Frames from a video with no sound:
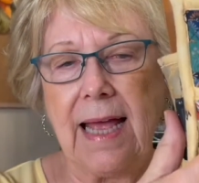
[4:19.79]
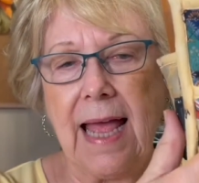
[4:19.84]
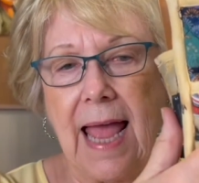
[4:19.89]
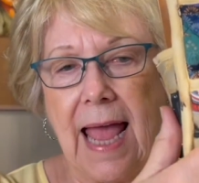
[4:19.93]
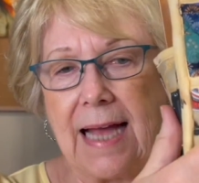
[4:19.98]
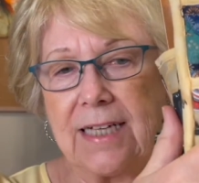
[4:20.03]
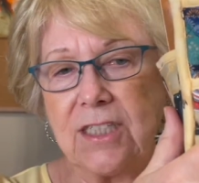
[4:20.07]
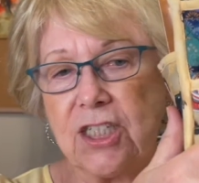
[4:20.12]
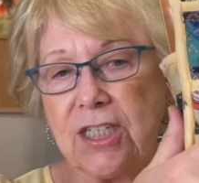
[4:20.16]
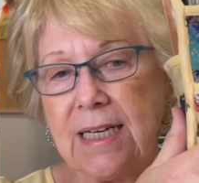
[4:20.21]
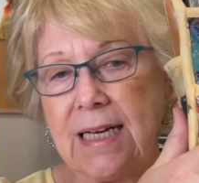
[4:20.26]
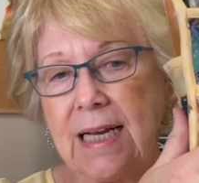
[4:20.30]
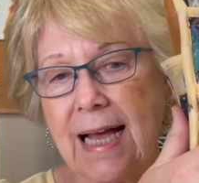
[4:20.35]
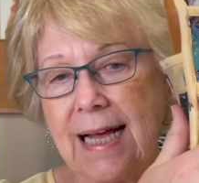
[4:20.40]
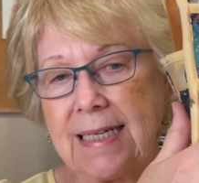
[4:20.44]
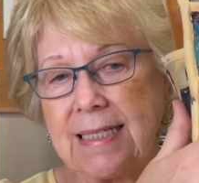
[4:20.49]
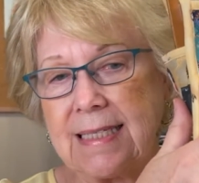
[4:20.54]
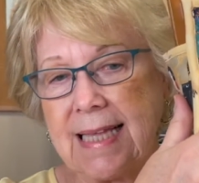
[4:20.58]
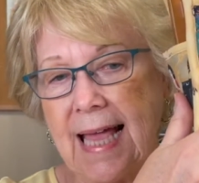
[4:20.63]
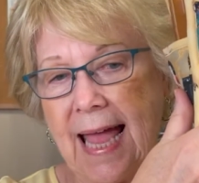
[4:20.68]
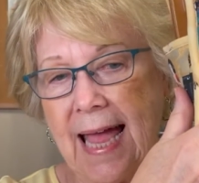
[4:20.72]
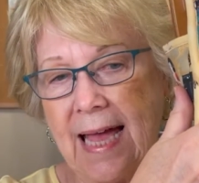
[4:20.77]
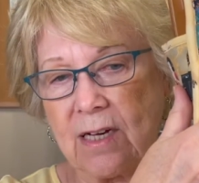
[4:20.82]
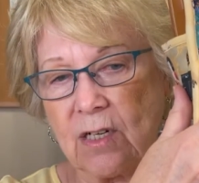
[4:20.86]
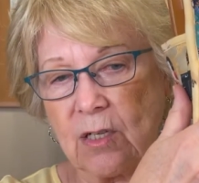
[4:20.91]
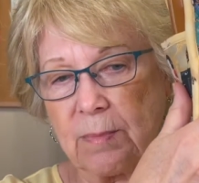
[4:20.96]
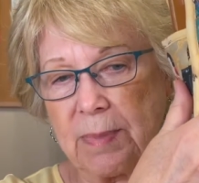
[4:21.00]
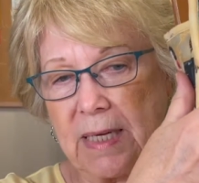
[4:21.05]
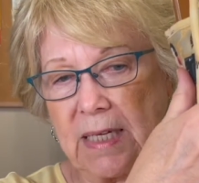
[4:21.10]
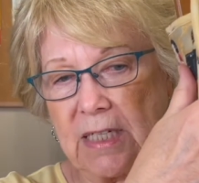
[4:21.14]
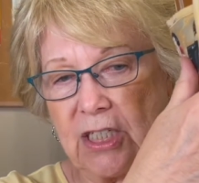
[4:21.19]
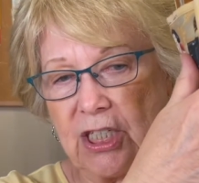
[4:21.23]
And she likes the
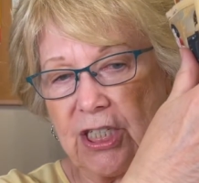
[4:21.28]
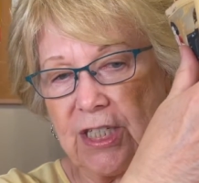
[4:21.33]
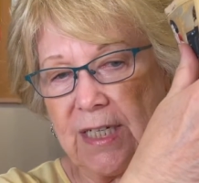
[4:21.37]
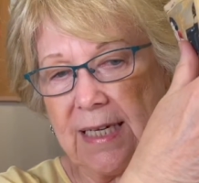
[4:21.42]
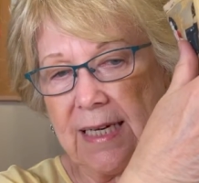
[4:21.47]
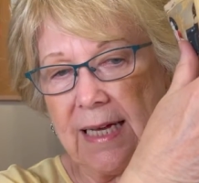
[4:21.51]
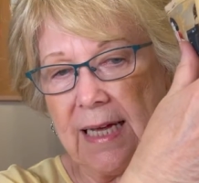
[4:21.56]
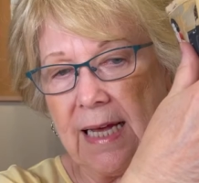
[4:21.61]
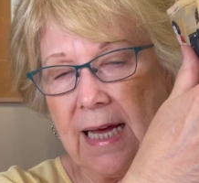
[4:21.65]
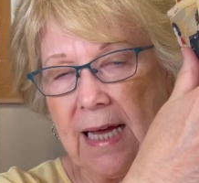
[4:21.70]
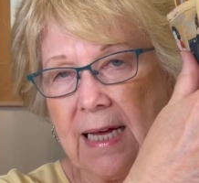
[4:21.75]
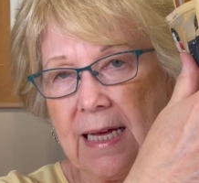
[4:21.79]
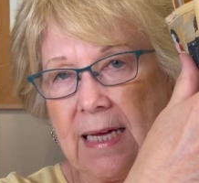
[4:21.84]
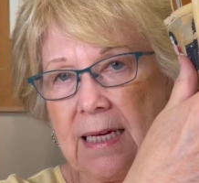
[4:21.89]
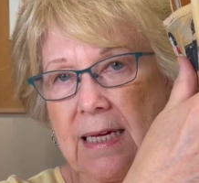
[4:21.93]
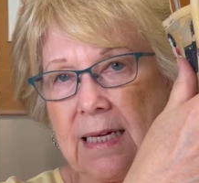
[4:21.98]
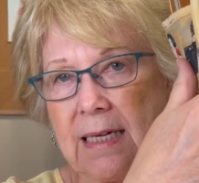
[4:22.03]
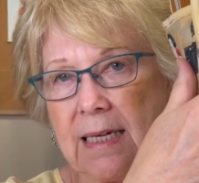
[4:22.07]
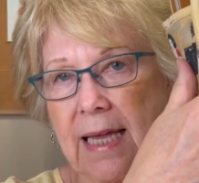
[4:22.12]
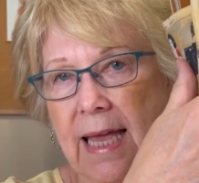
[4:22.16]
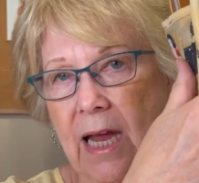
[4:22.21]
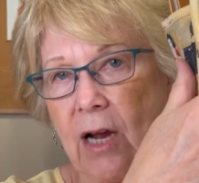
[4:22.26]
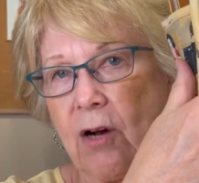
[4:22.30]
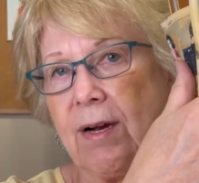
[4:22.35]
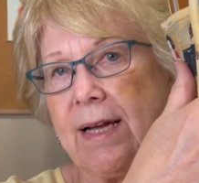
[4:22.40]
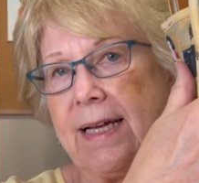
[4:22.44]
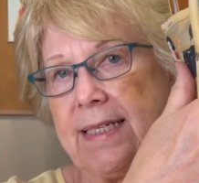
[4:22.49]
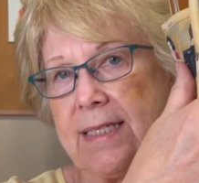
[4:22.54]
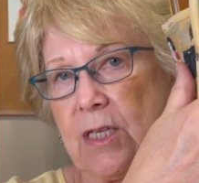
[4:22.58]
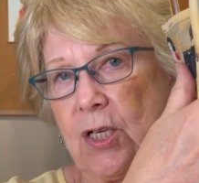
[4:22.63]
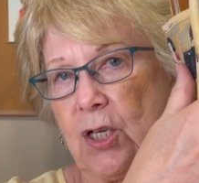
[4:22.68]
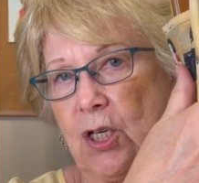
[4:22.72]
handle because she
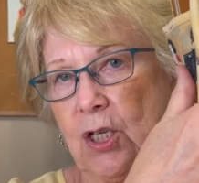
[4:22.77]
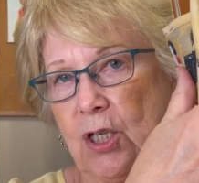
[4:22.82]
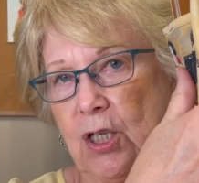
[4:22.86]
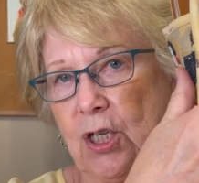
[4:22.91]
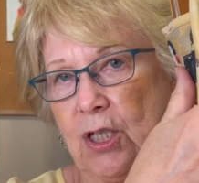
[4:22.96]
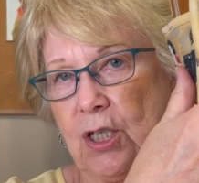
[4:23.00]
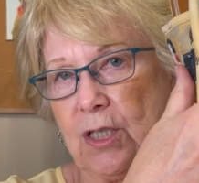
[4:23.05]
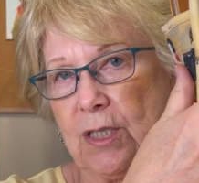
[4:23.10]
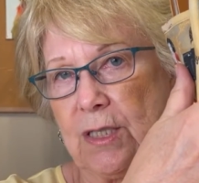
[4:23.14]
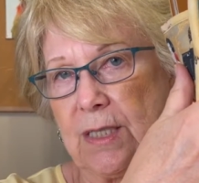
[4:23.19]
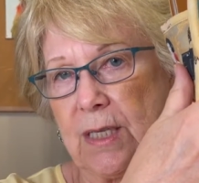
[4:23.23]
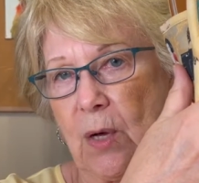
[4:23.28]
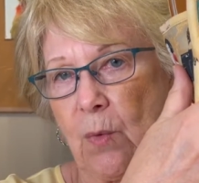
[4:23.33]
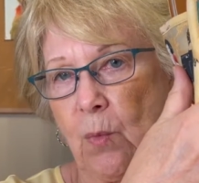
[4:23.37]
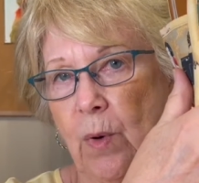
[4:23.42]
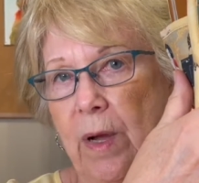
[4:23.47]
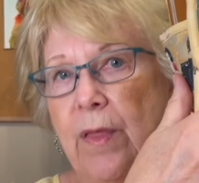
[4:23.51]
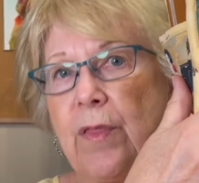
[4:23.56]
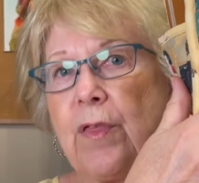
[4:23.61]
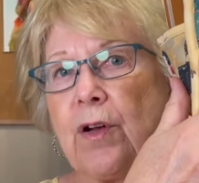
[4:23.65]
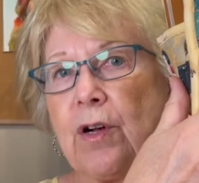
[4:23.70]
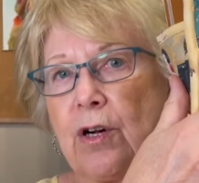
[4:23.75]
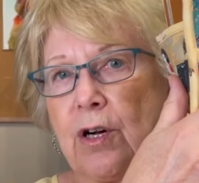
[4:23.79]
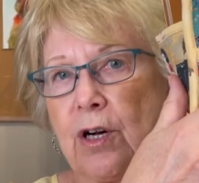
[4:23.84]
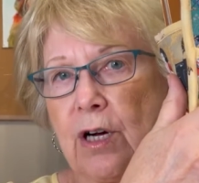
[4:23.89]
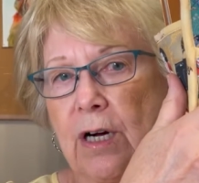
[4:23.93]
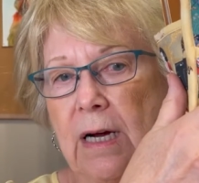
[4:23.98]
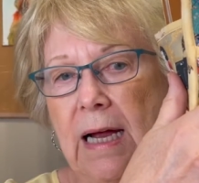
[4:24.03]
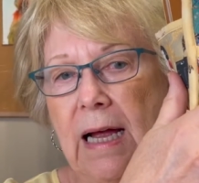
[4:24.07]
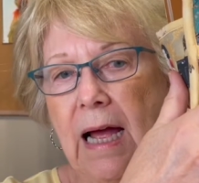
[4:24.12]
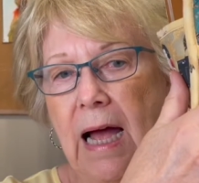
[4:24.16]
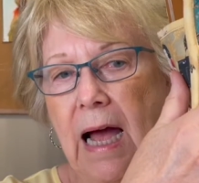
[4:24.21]
carries hers with
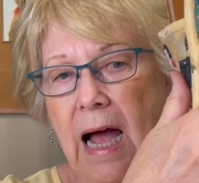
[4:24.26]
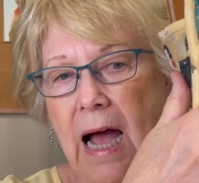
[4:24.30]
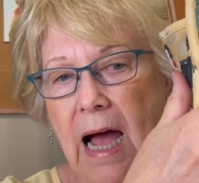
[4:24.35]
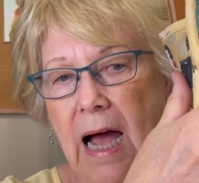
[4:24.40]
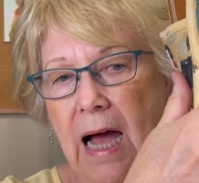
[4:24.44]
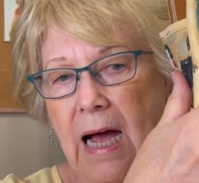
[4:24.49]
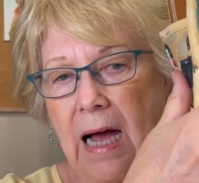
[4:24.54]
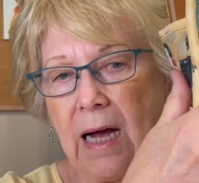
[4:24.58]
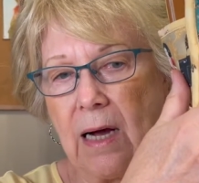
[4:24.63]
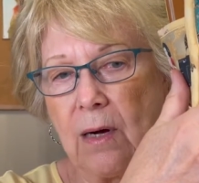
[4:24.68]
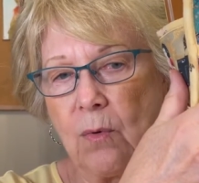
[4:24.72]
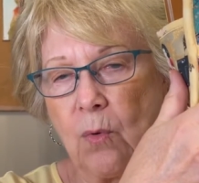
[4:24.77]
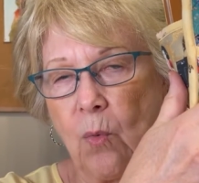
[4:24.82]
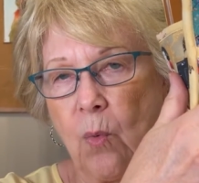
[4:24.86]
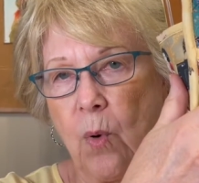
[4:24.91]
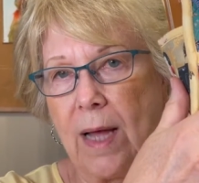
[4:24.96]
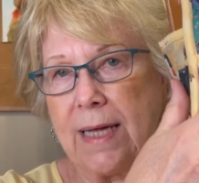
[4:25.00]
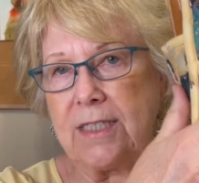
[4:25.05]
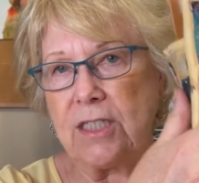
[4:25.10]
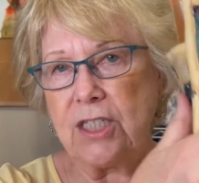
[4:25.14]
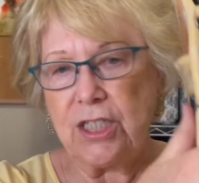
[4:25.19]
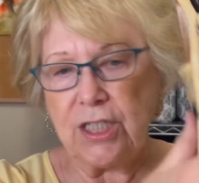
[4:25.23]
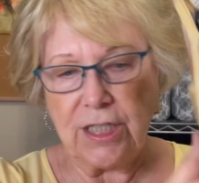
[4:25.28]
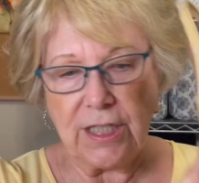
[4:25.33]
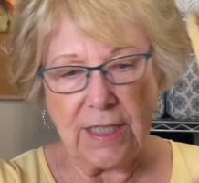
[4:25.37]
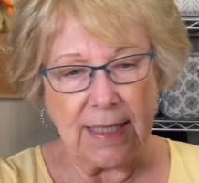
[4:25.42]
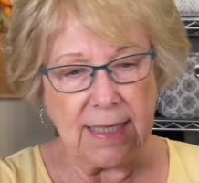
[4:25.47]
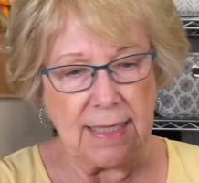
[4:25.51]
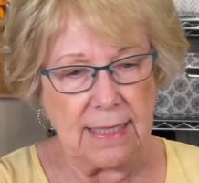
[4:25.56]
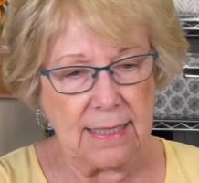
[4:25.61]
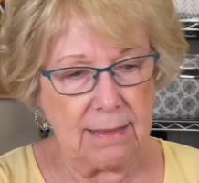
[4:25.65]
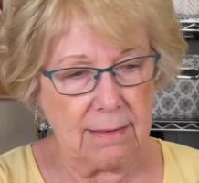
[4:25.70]
her when
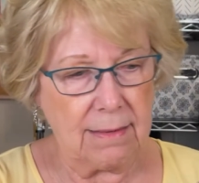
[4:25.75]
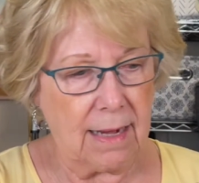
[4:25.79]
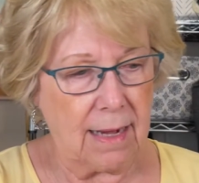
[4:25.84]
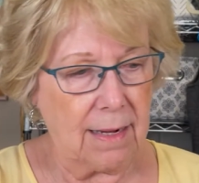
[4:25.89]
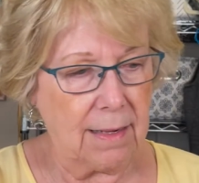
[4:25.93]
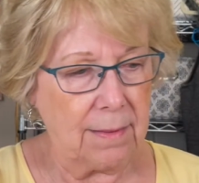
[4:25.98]
she